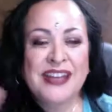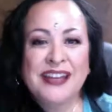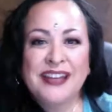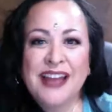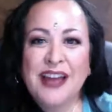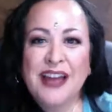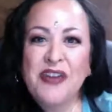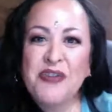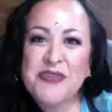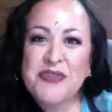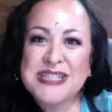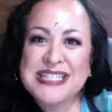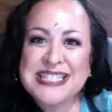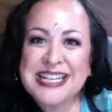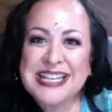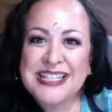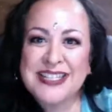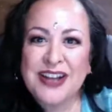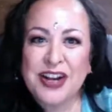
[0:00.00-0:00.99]
know if it's
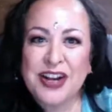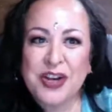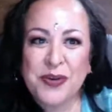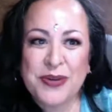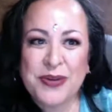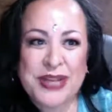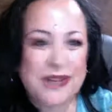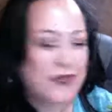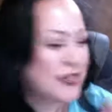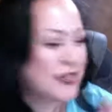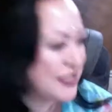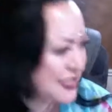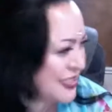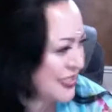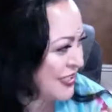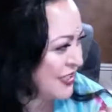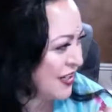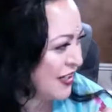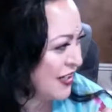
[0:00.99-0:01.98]
TikTok or whatever. Is it
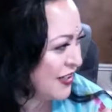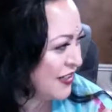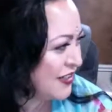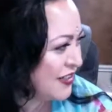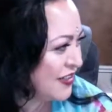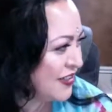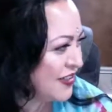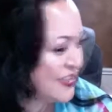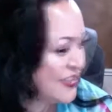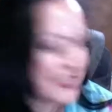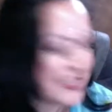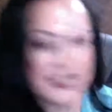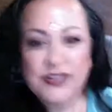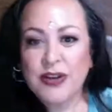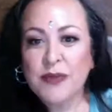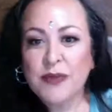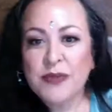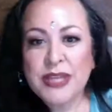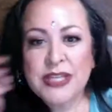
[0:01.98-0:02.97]
TikTok? Or is it
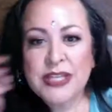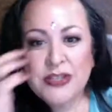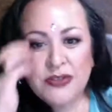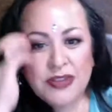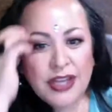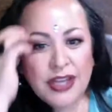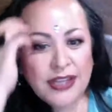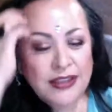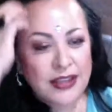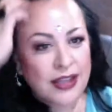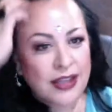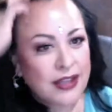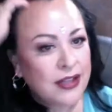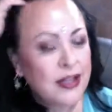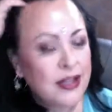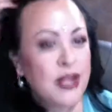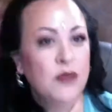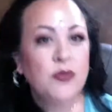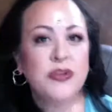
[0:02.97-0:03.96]
Instagram, where they
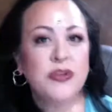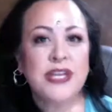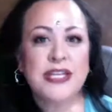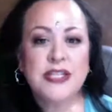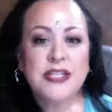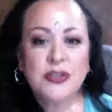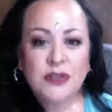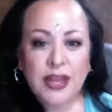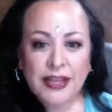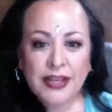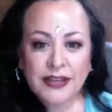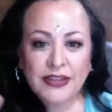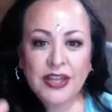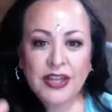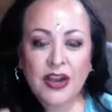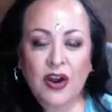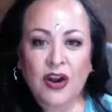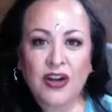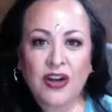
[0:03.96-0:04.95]
do like
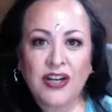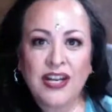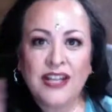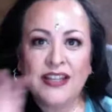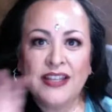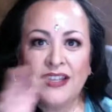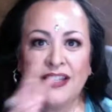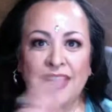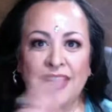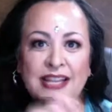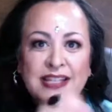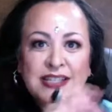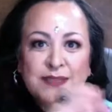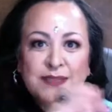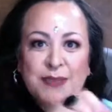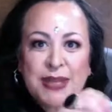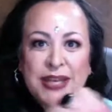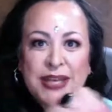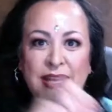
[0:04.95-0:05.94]
the art and then they
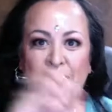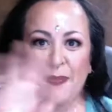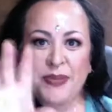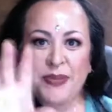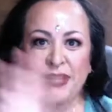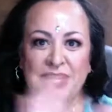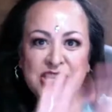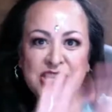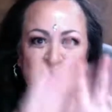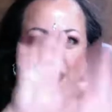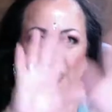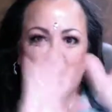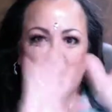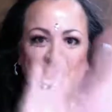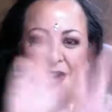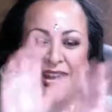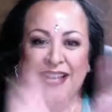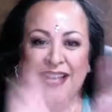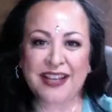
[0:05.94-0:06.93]
speed it up and they show
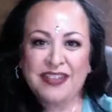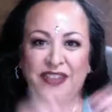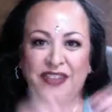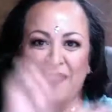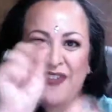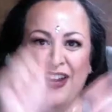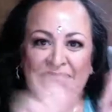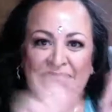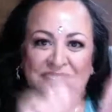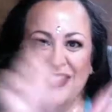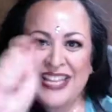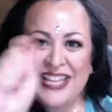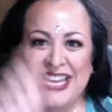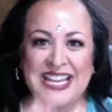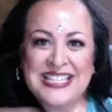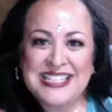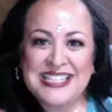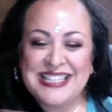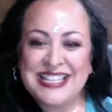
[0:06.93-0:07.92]
like the
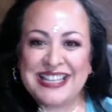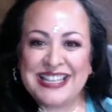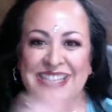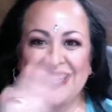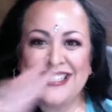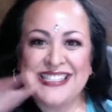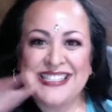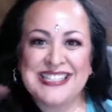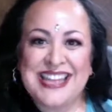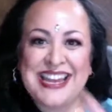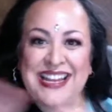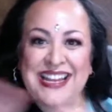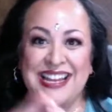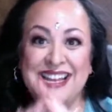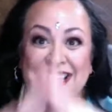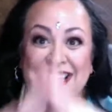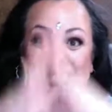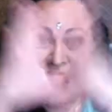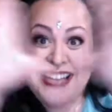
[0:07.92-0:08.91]
things and then it's like
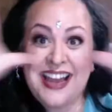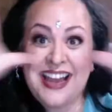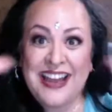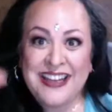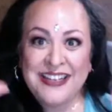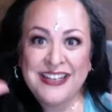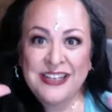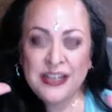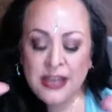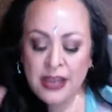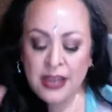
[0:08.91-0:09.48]
done.